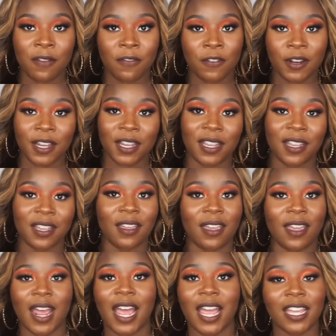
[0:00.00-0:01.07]
for hair,
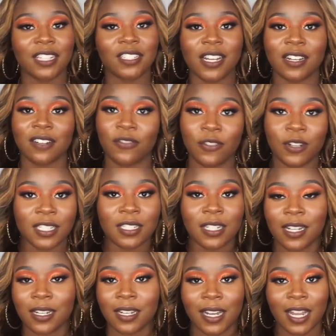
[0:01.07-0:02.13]
and I ain't trying to force
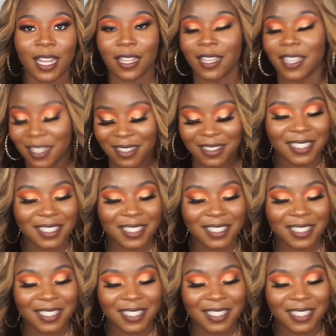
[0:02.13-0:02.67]
none. that ain't.